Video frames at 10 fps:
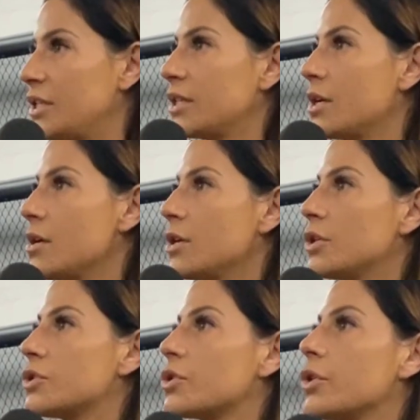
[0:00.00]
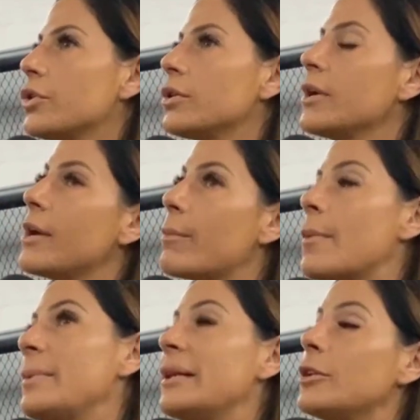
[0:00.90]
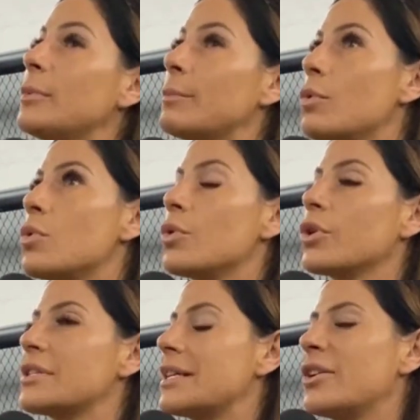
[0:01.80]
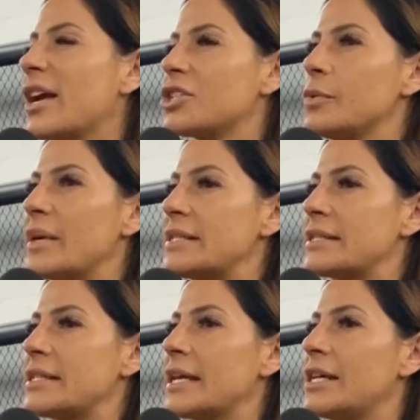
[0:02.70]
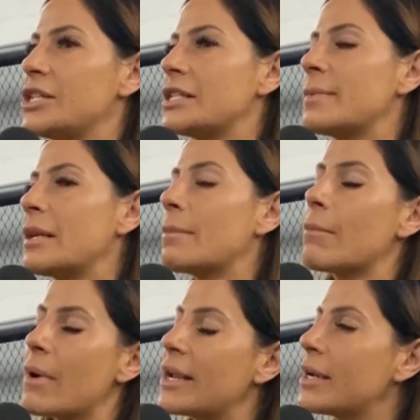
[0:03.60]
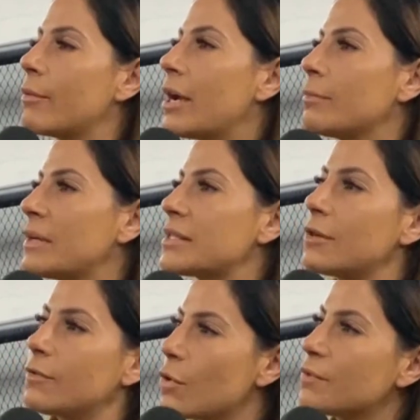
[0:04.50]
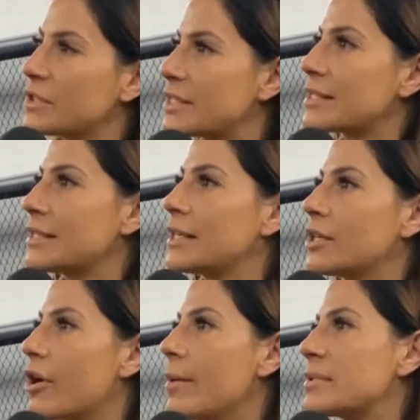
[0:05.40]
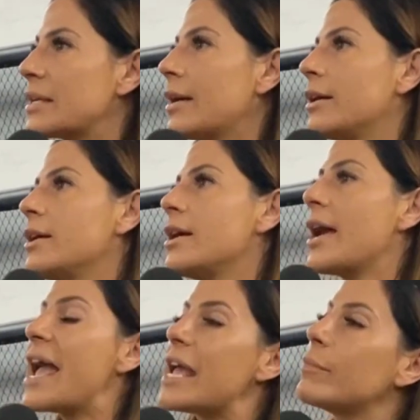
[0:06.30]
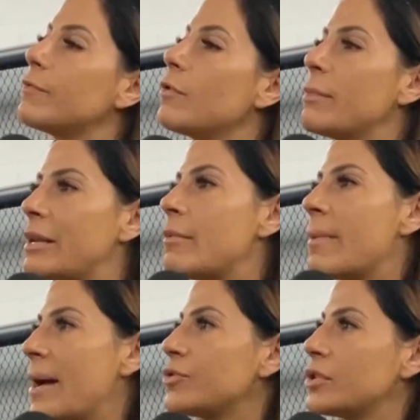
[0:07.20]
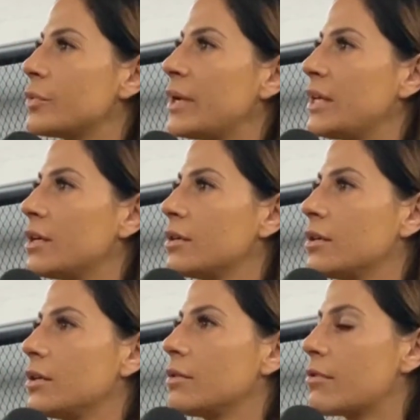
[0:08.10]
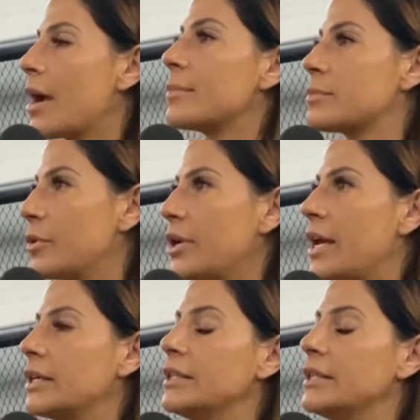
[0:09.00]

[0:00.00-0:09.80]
Okay. So probably a little bit more because I don't actually weigh sixty kgs. But in my mind, I round myself off to sixty kilograms, and I aim for minimum one hundred twenty hundred mm-hmm. grams per day.